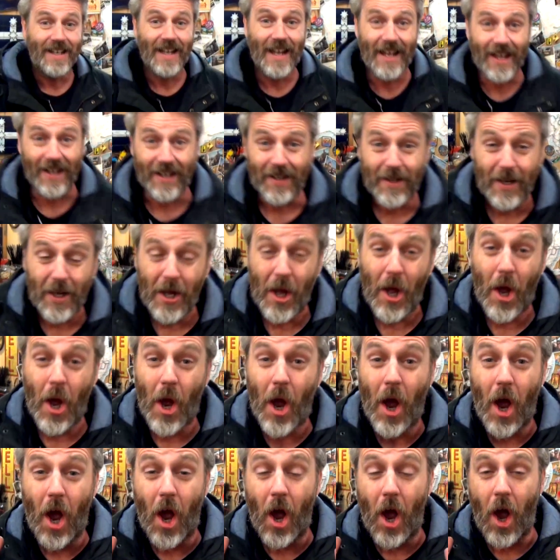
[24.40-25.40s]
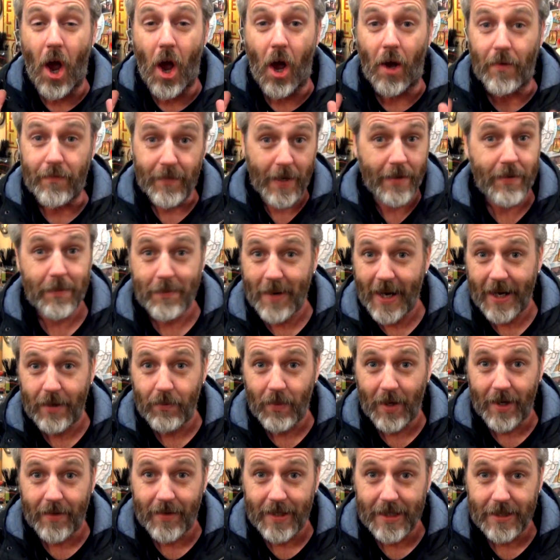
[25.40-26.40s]
Now, I've never made
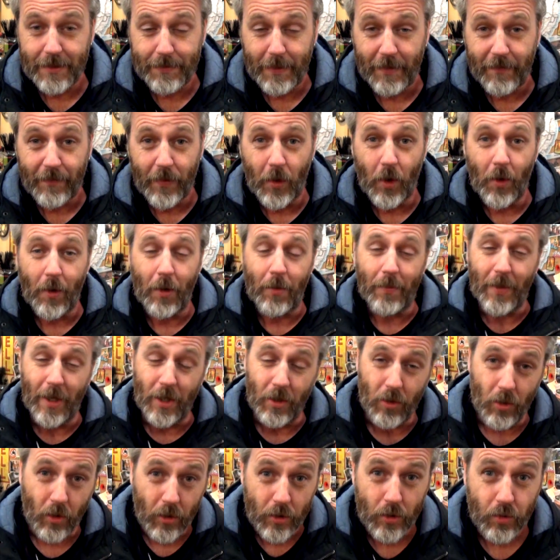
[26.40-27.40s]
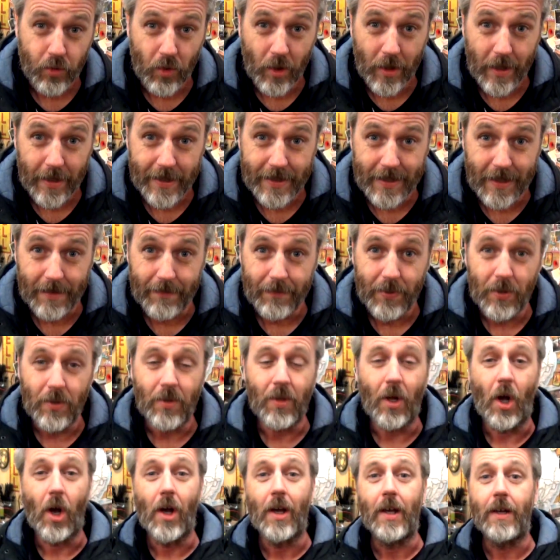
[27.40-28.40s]
one of these before. Looks really
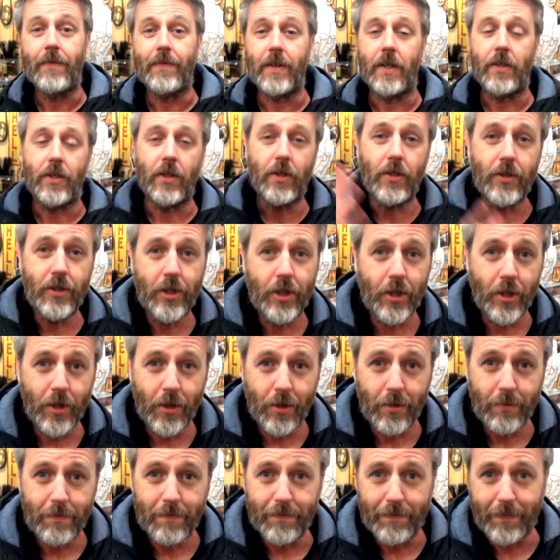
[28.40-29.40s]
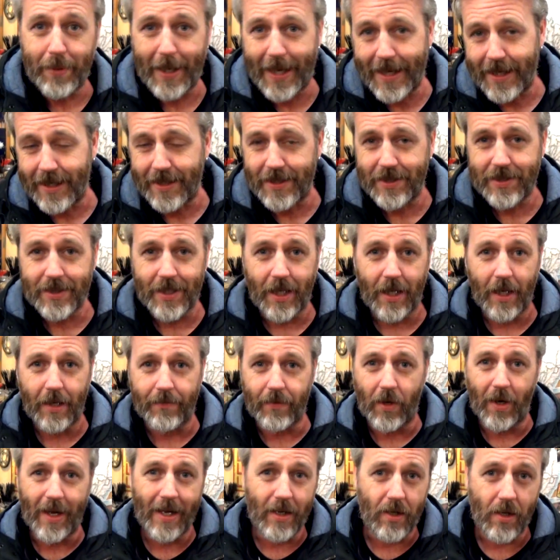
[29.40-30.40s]
simple. For YouTube penny stove
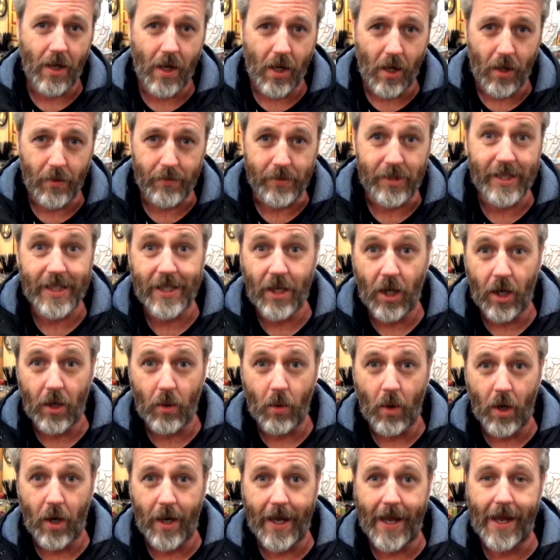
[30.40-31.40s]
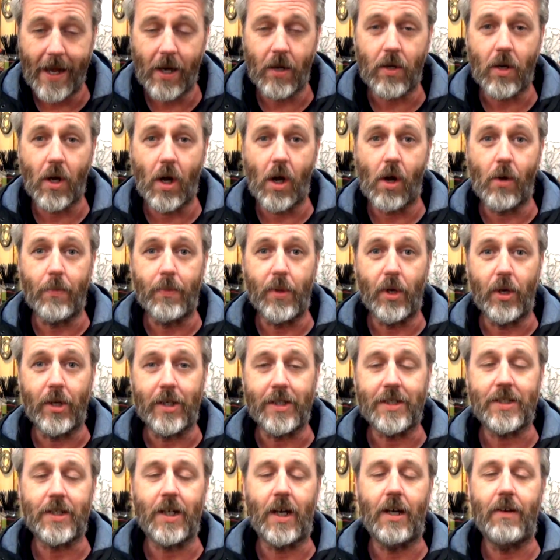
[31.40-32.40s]
or alcohol DIY alcohol burning
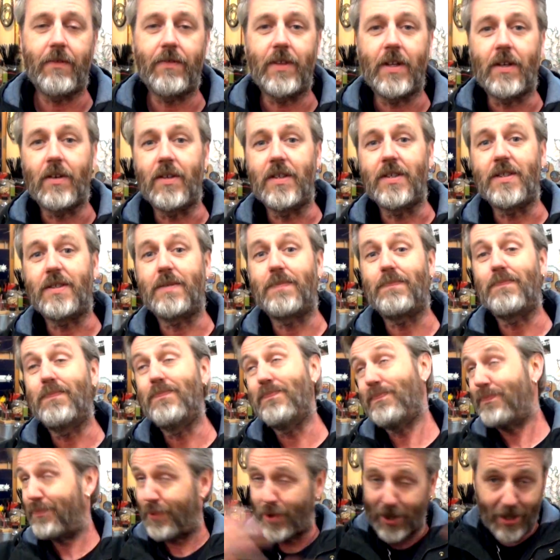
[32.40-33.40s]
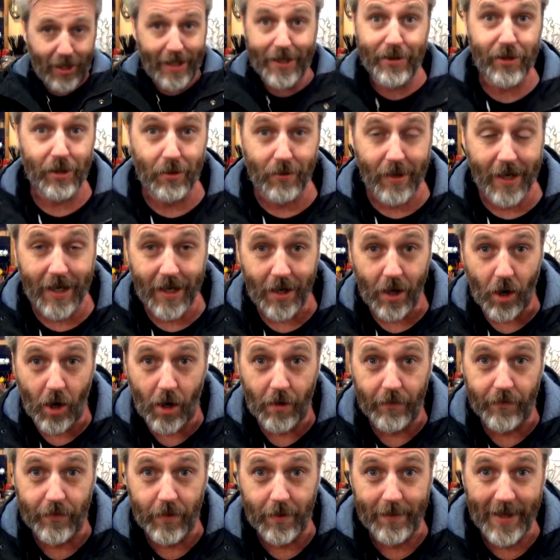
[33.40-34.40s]
stove, there is plethora
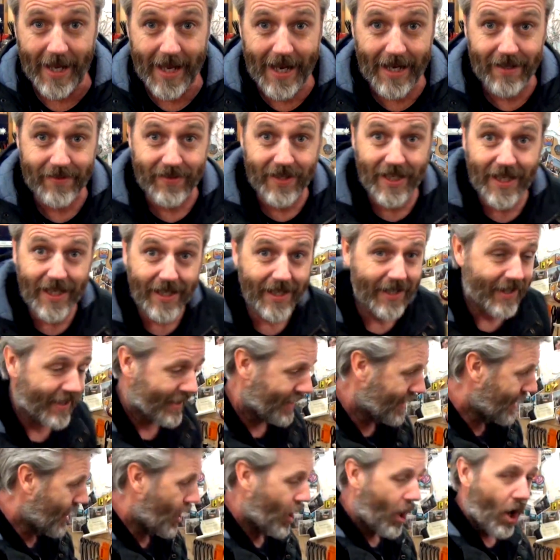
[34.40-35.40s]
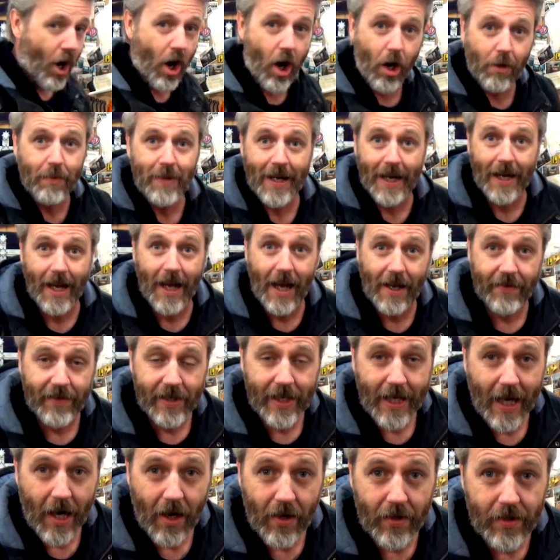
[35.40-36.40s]
of them out there. I'm going to have a
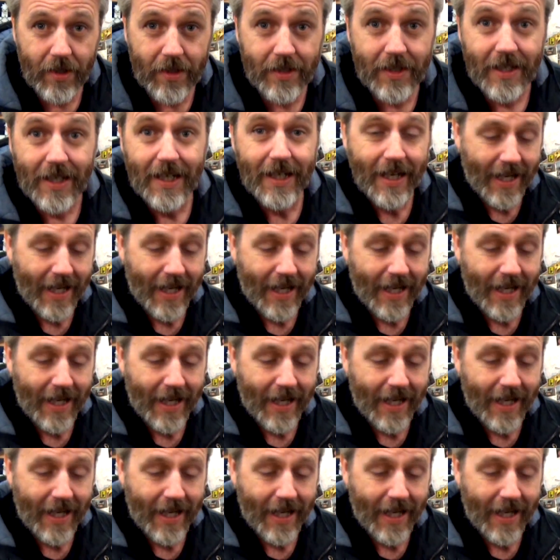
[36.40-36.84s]
go at it.